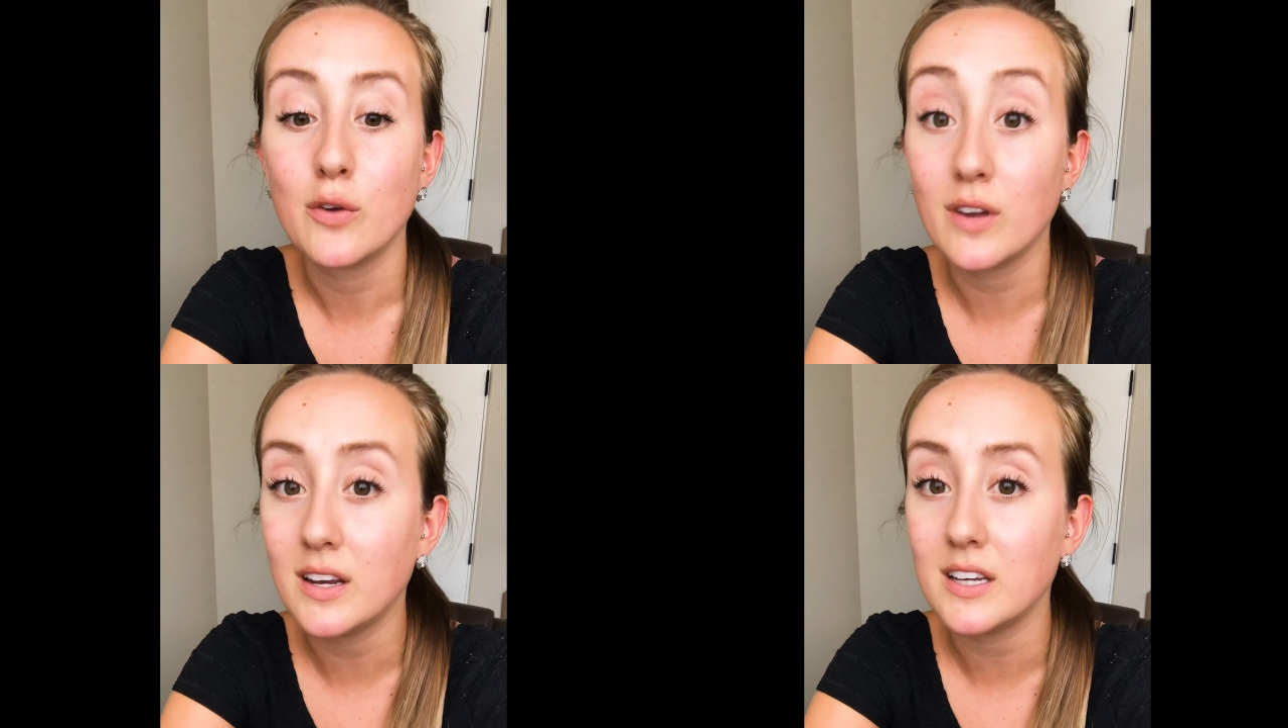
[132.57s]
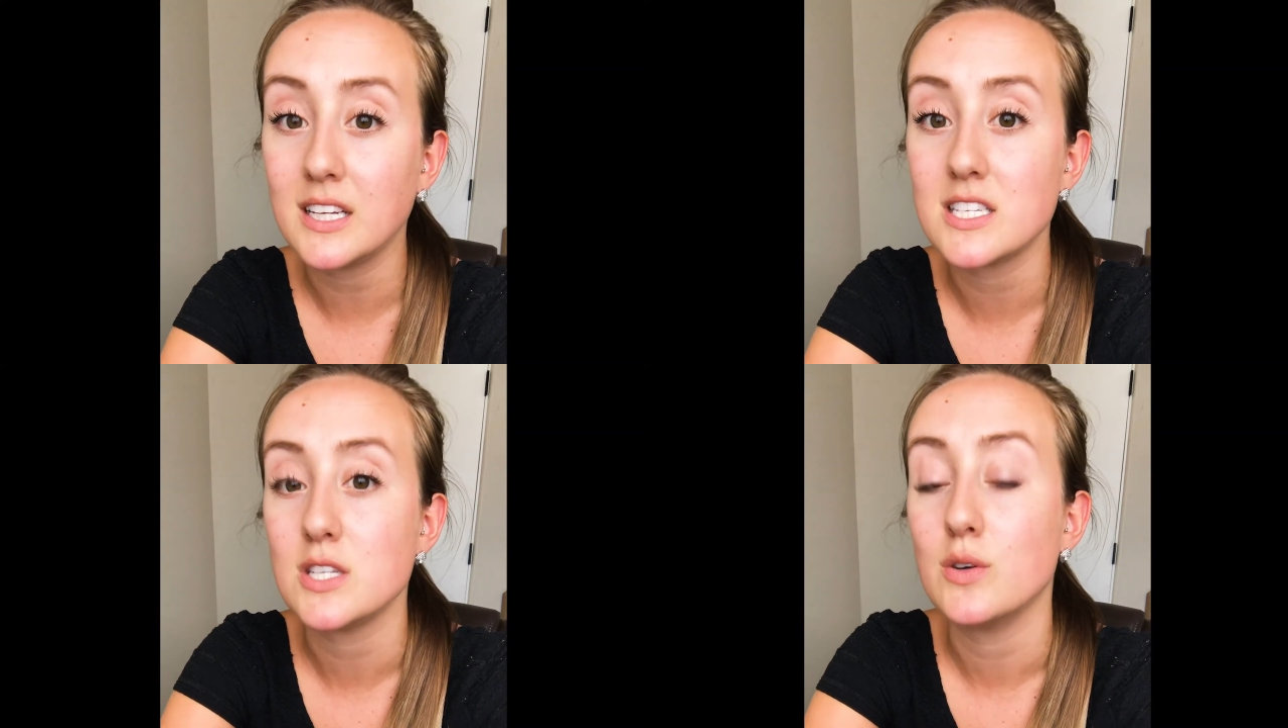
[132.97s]
Green
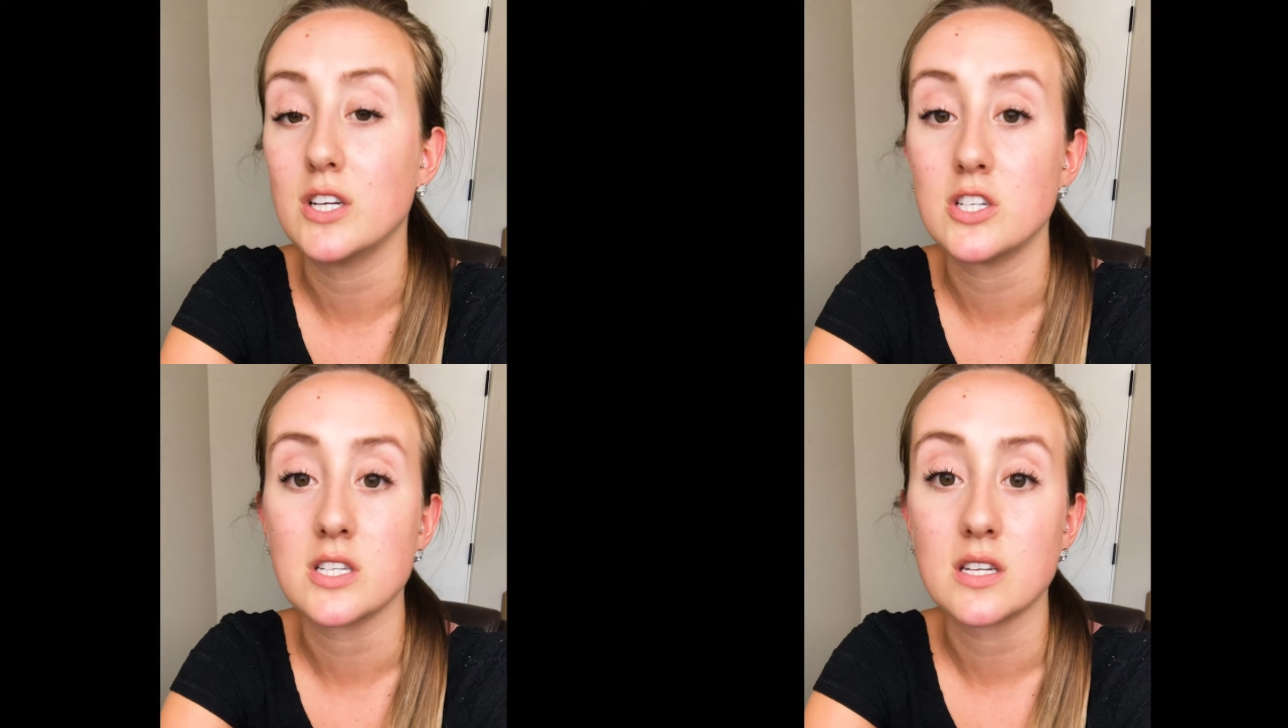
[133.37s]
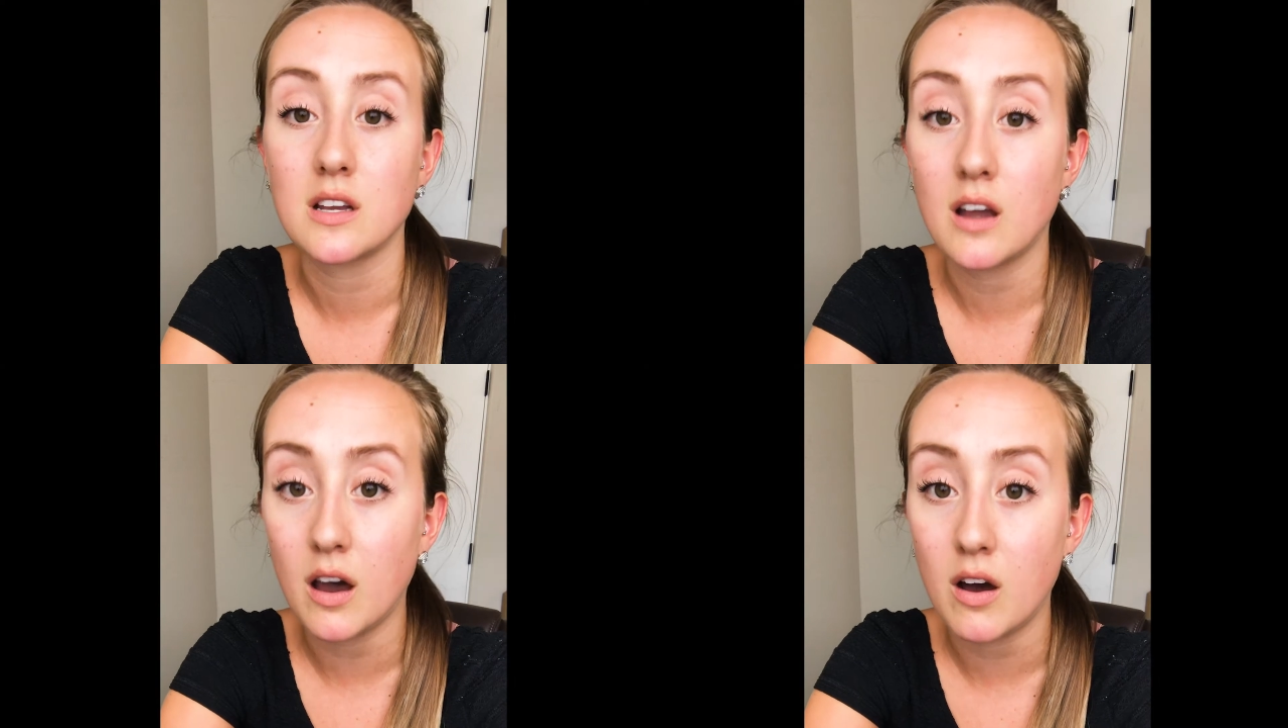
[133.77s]
onions you can just
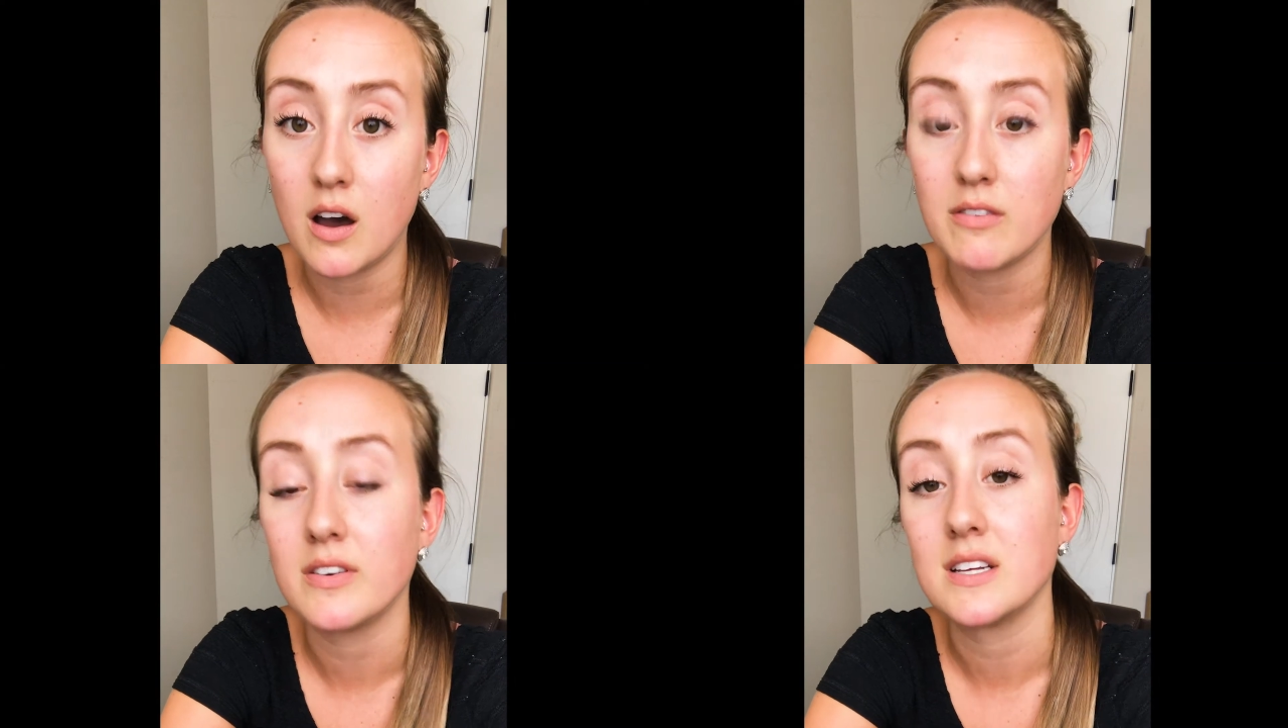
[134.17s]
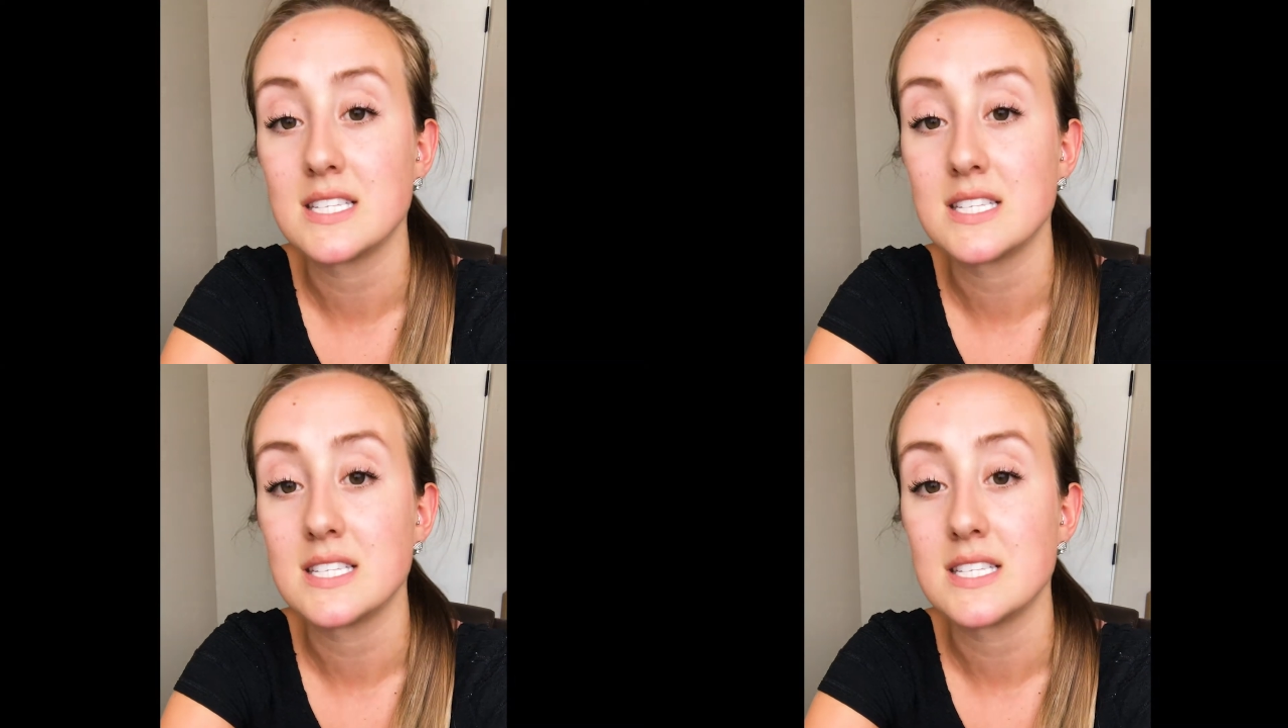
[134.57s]
cut off,